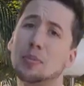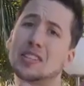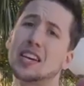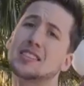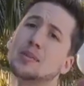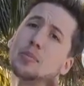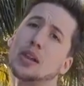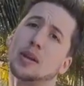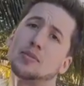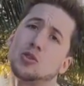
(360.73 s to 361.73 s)
Chappie, take some
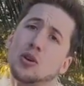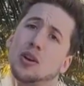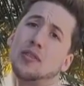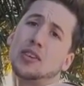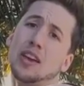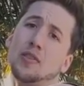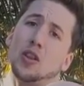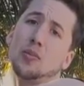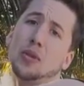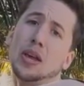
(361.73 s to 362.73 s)
blame so I don't have to
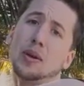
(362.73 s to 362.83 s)
have all the